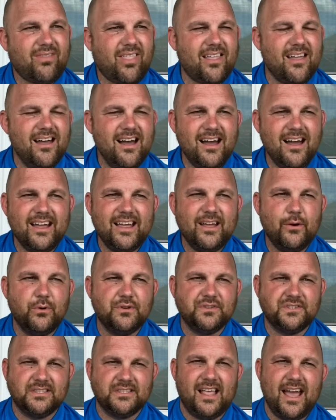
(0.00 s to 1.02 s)
Uh, it
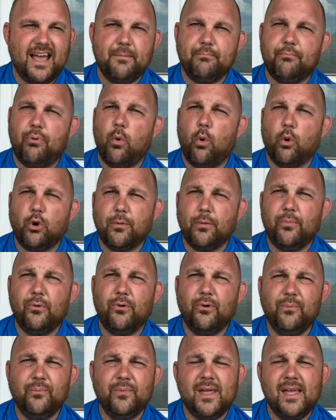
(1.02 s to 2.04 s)
was light, portable,
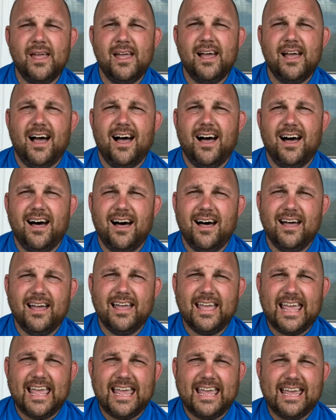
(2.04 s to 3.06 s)
uh,
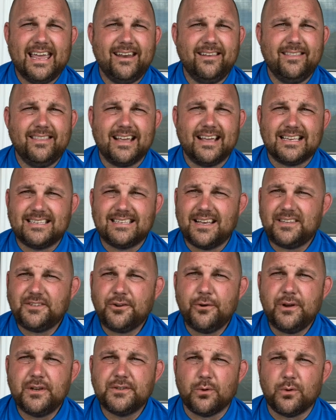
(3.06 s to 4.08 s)
and the
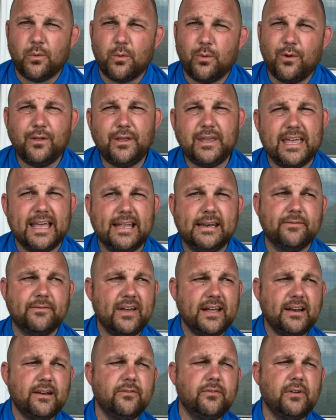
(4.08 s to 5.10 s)
accessories are really
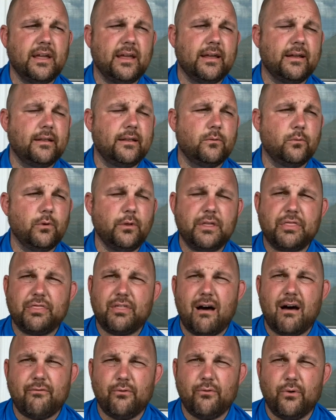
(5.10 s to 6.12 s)
innovative and really
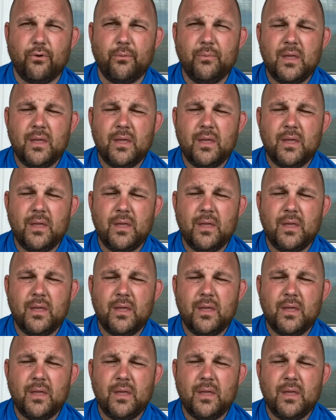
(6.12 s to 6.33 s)
thoughtful.